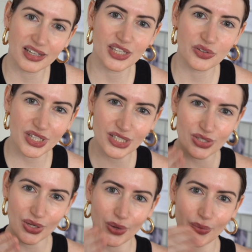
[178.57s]
You need to
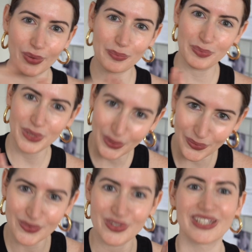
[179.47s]
go
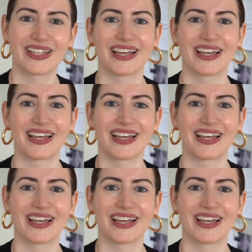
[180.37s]
beyond,